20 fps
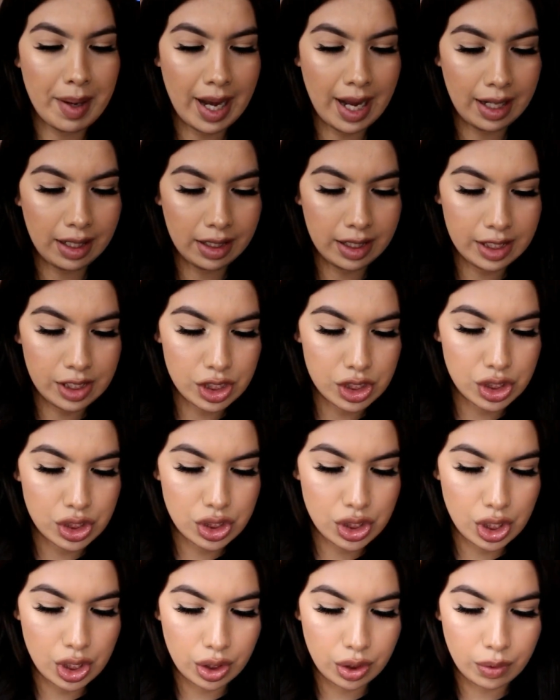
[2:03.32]
palette.
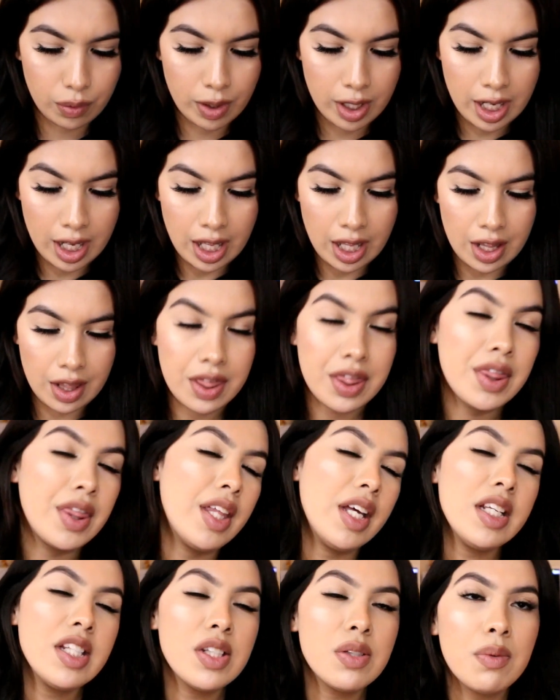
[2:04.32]
So
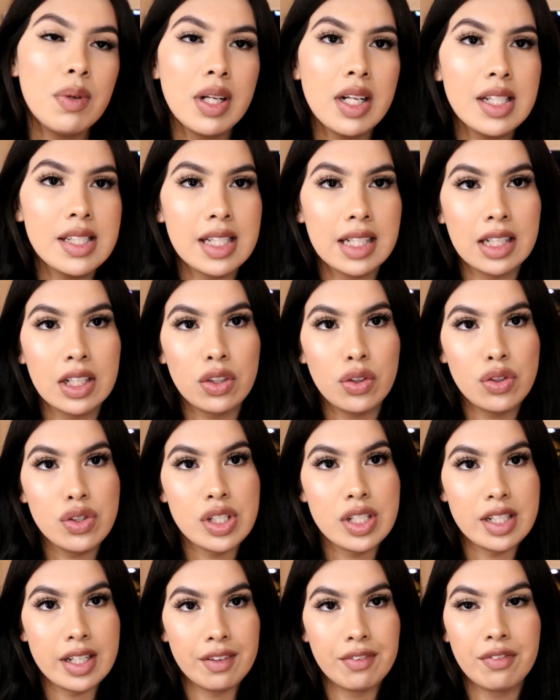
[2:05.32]
this one is a little
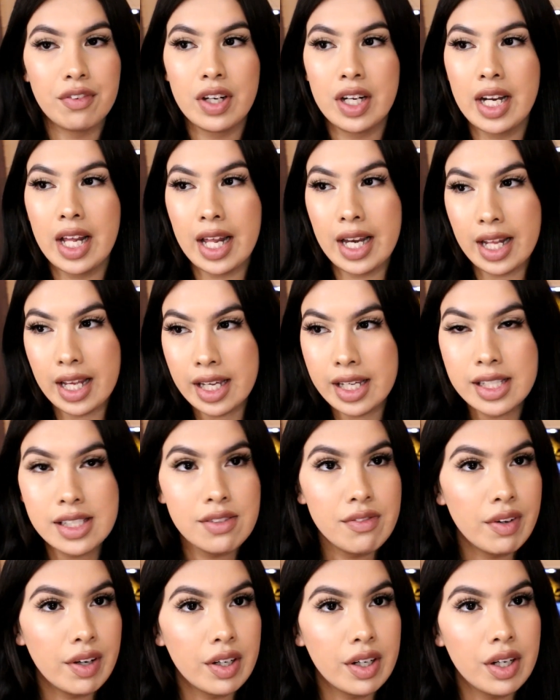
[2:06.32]
different. It
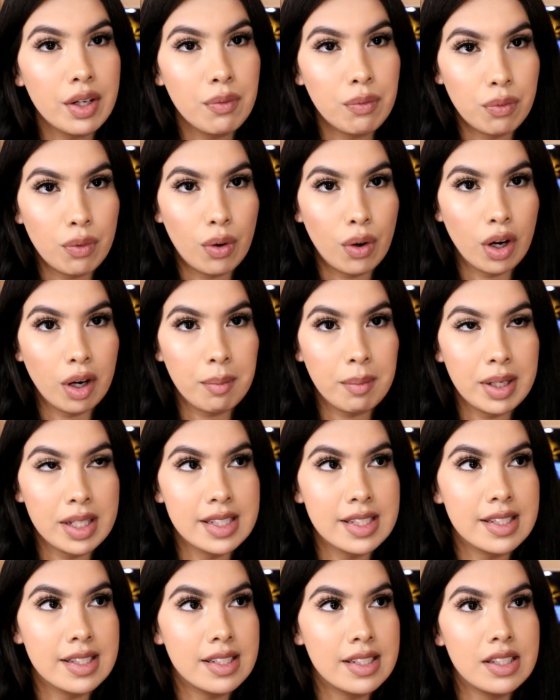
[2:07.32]
is very warm.
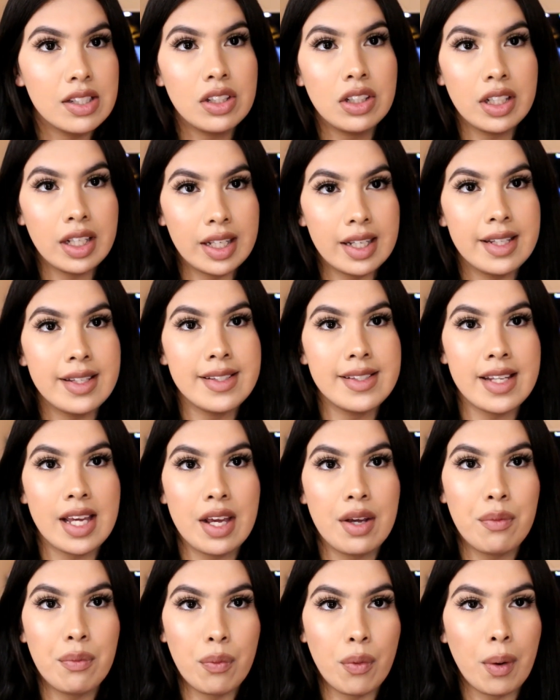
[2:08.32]
It still is
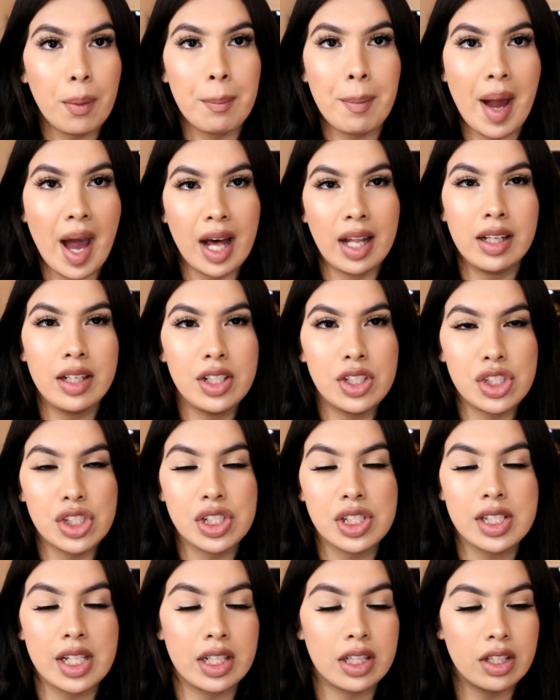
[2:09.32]
a warm palette,
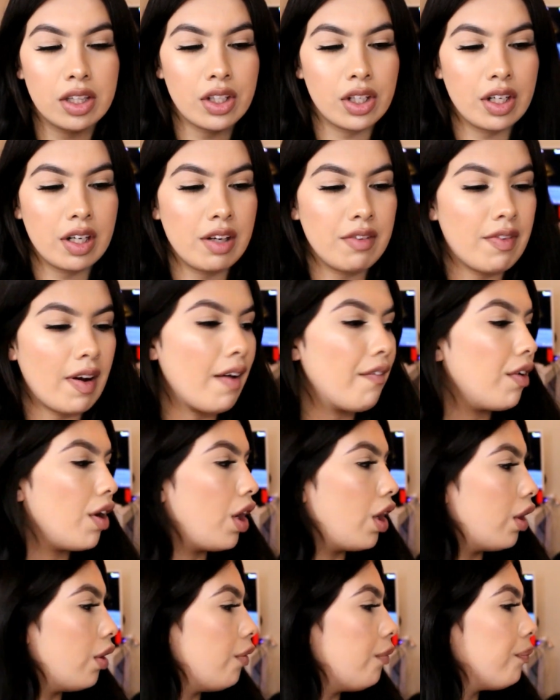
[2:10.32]
just like
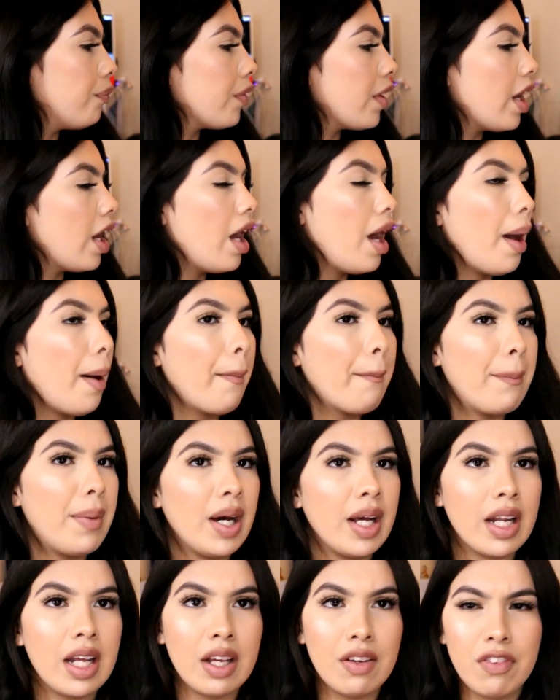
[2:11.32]
350.
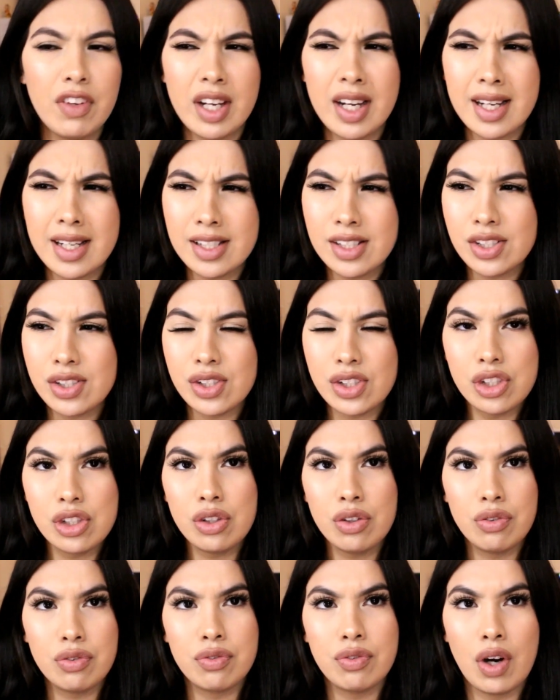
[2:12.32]
But if you guys
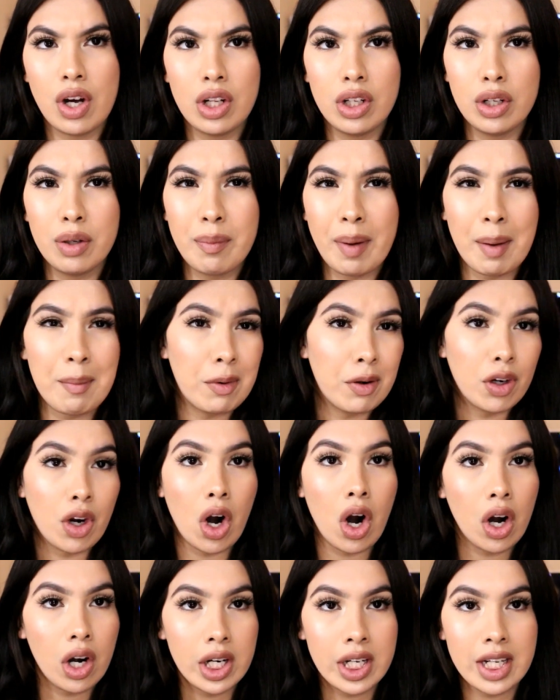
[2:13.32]
do follow my
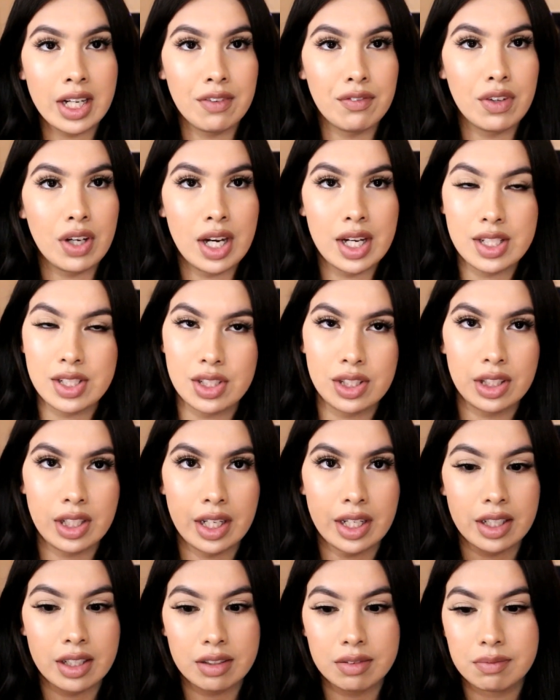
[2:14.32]
Mercari, if you guys are
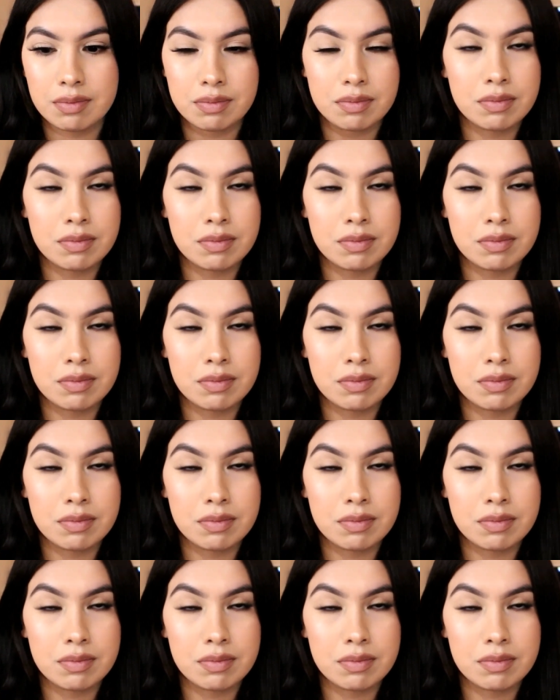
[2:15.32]
like